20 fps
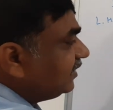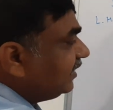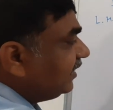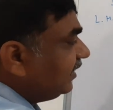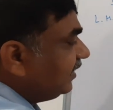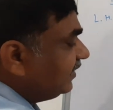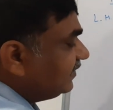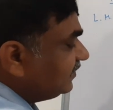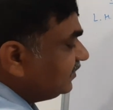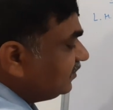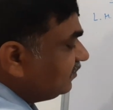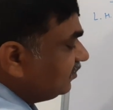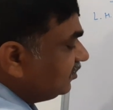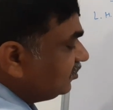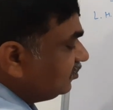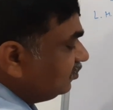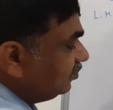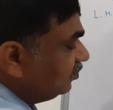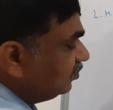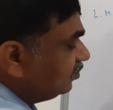A is equal
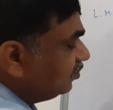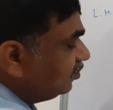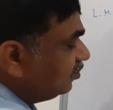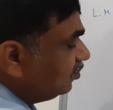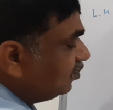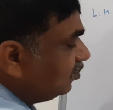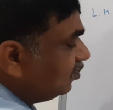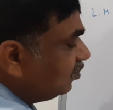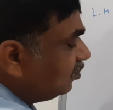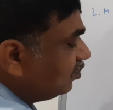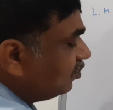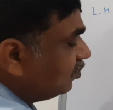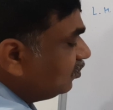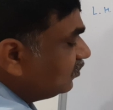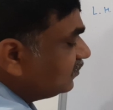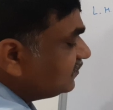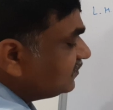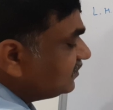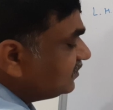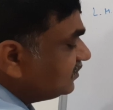to
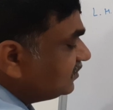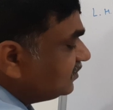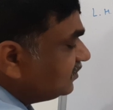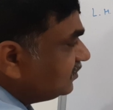cos